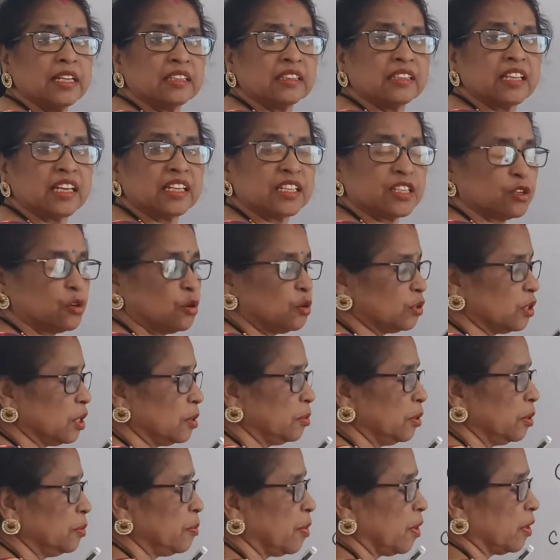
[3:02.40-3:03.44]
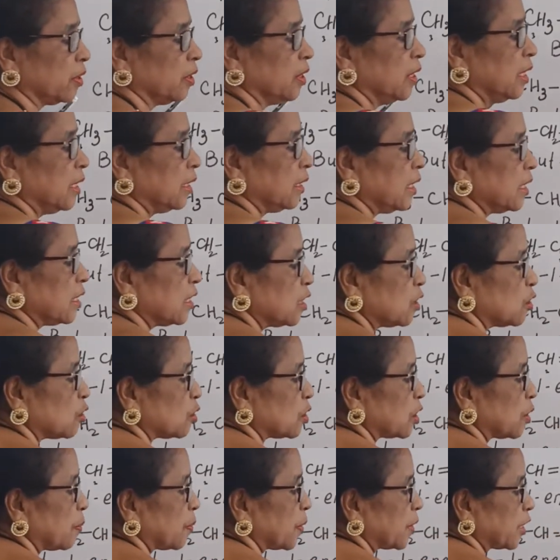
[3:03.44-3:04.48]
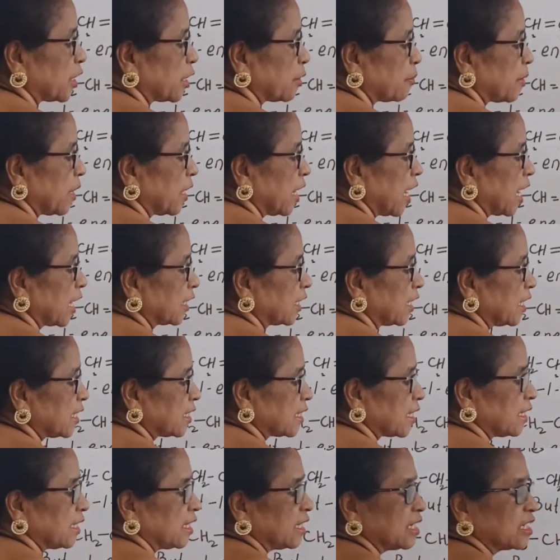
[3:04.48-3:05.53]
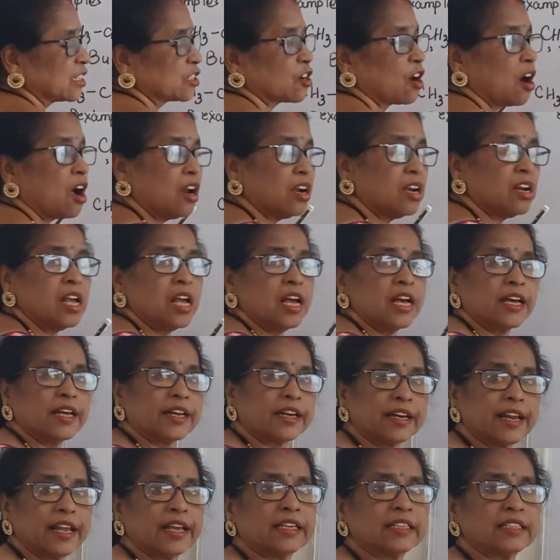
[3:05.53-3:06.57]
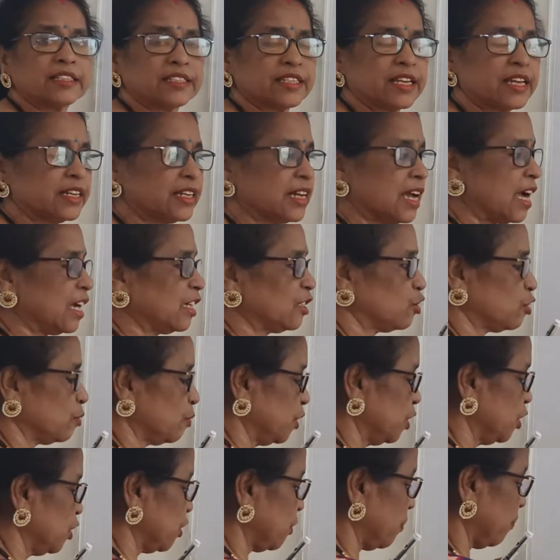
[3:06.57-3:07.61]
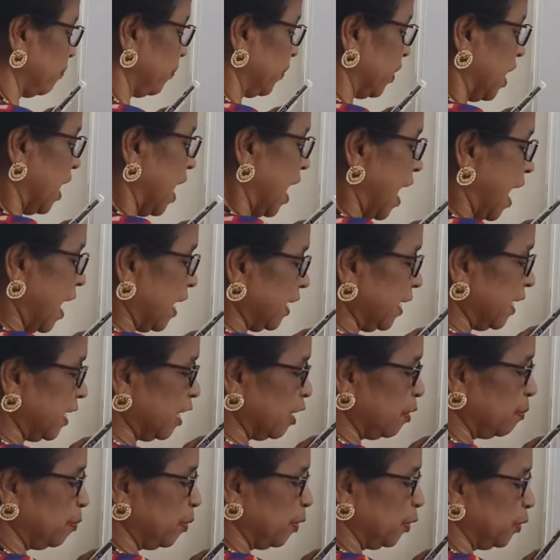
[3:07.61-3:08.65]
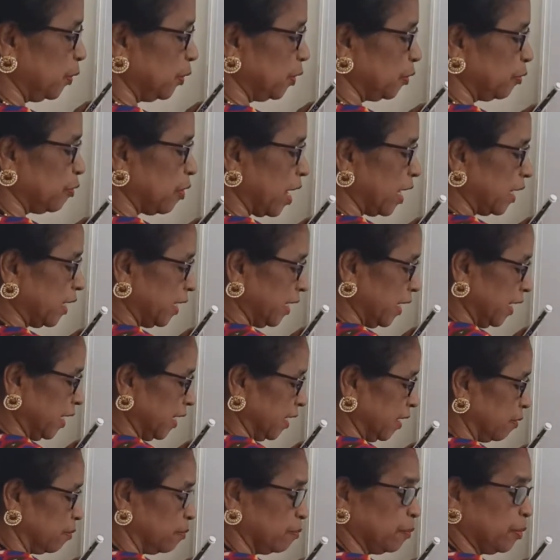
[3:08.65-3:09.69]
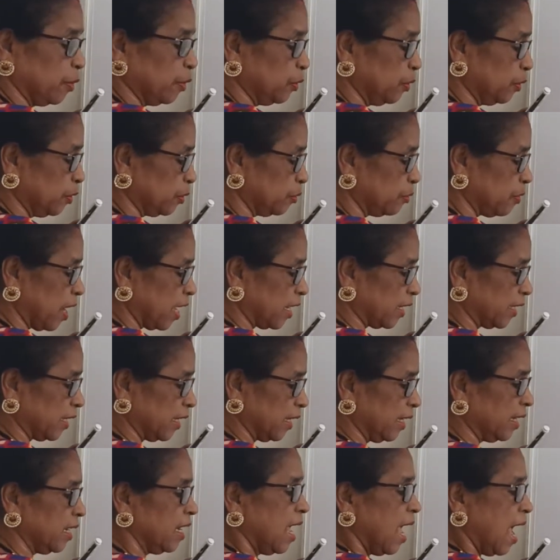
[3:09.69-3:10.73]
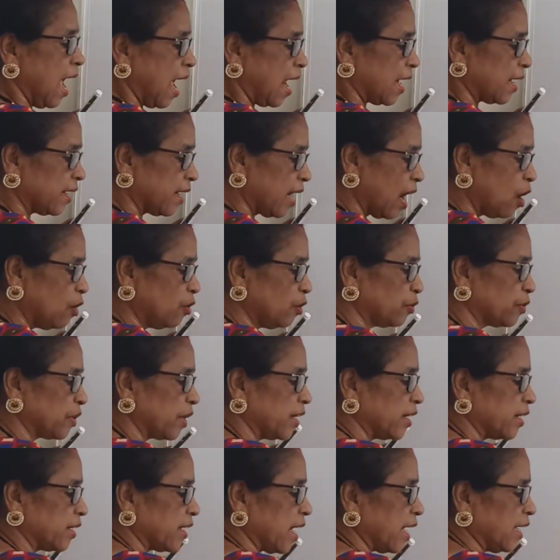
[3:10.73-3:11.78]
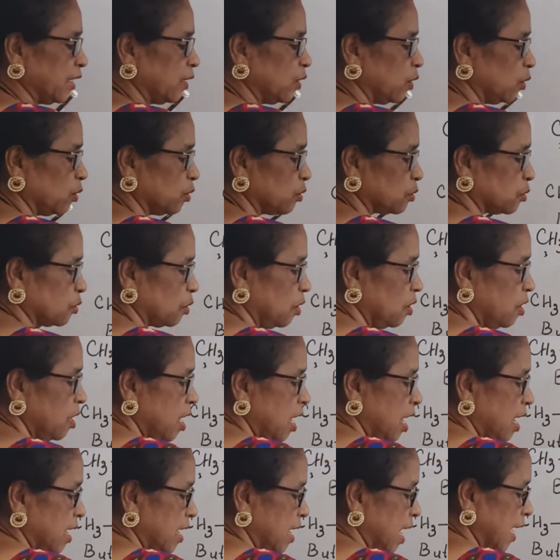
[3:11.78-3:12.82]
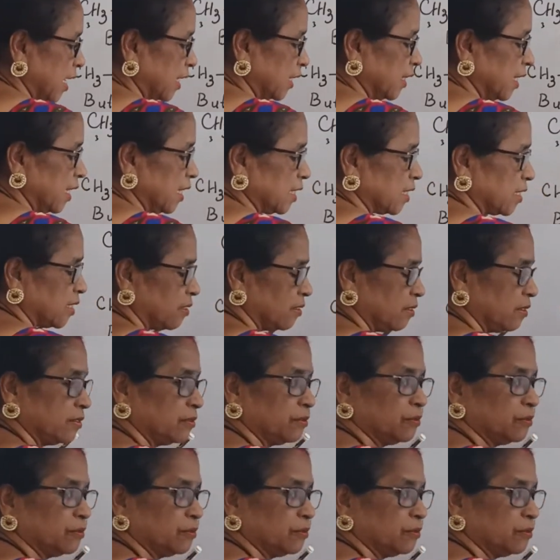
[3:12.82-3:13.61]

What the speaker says: there is no double bond. This is also represented by like this, and this is called ring chain isomerism. And here but 1 in, and now you can write also like this,